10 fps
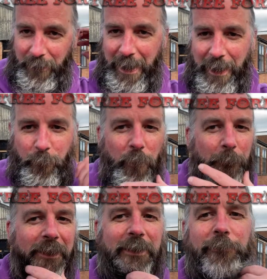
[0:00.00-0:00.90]
hair
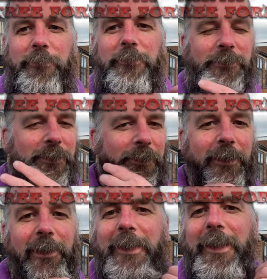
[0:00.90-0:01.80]
will be different
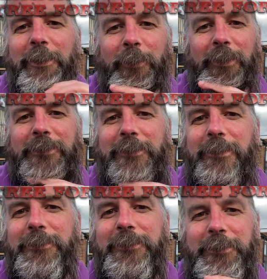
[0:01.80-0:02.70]
uh,
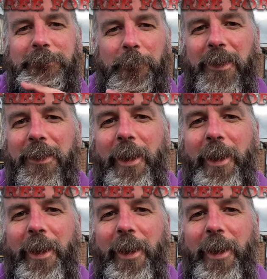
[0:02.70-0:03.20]
quite considerably,